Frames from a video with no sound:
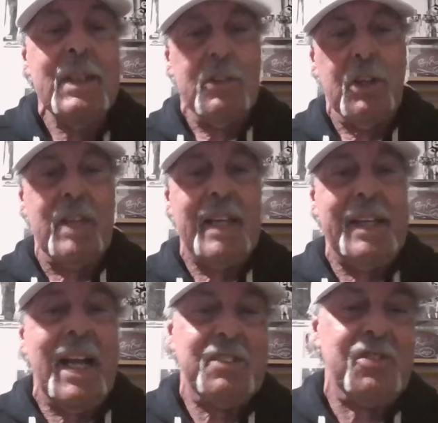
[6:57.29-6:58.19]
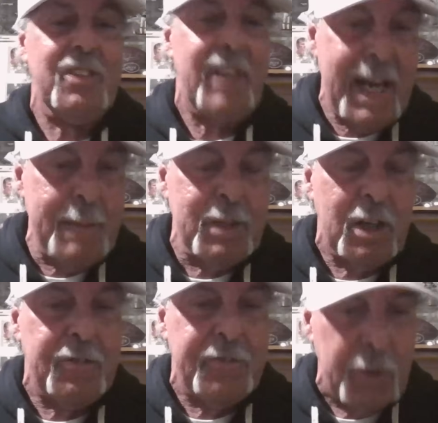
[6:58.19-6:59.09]
Looked like he got slammed to
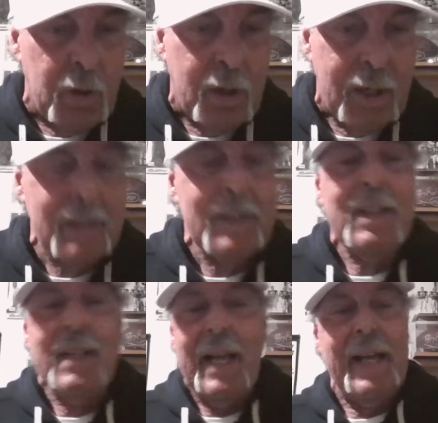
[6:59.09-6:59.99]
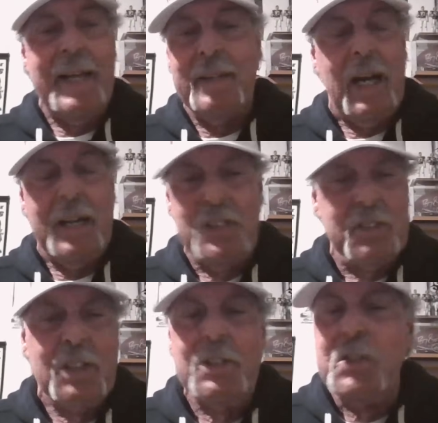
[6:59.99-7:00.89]
the floor, and
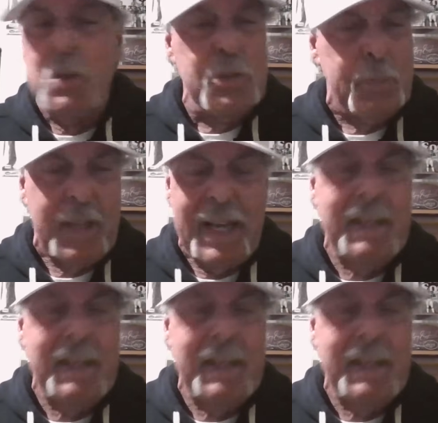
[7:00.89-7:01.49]
just a huge play.